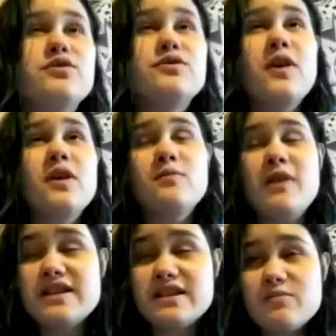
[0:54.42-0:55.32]
to follow
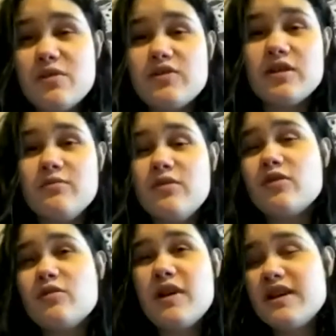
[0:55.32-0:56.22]
my seatbelt,
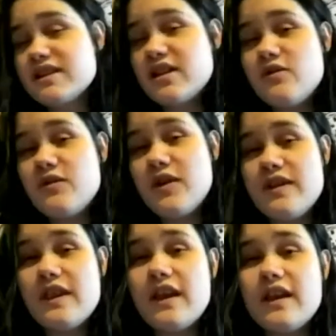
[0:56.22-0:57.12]
unbuckle myself,
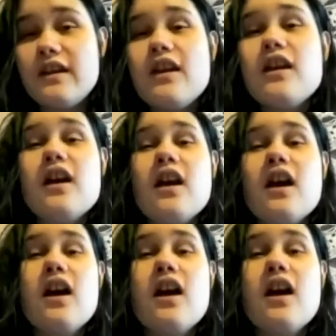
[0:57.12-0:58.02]
and then
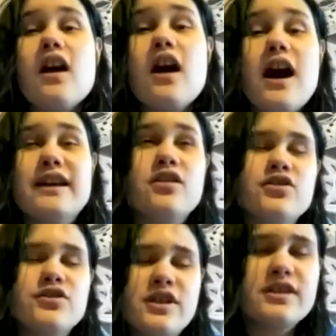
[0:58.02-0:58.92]
I laid
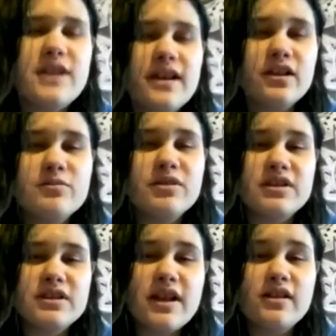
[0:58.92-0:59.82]
underneath Tyler because
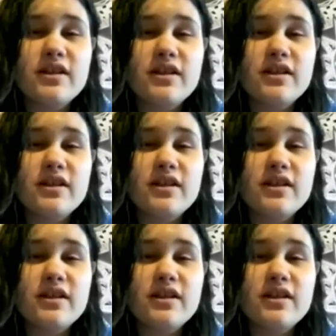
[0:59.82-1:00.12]
Tyler had